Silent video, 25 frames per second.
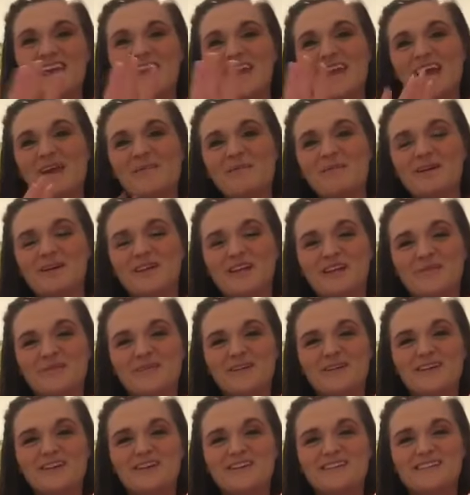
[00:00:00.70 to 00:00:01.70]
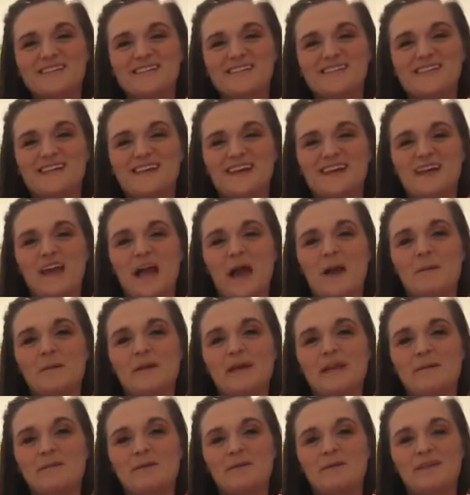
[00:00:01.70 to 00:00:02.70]
Hey book club readers, today
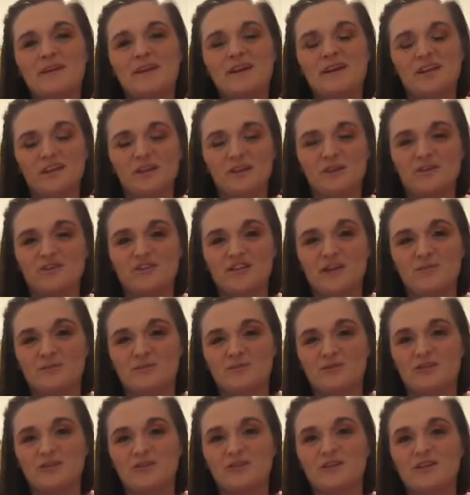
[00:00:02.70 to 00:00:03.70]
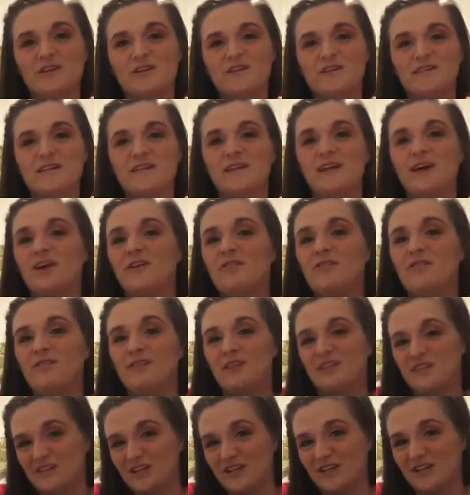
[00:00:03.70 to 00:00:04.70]
I'm going to be reading you chapter 13 of
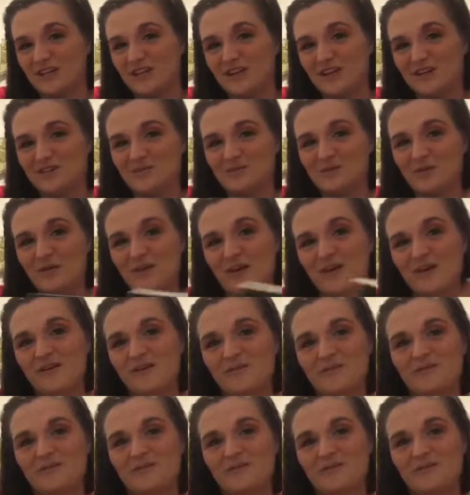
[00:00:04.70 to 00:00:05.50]
The Janitor's Boy.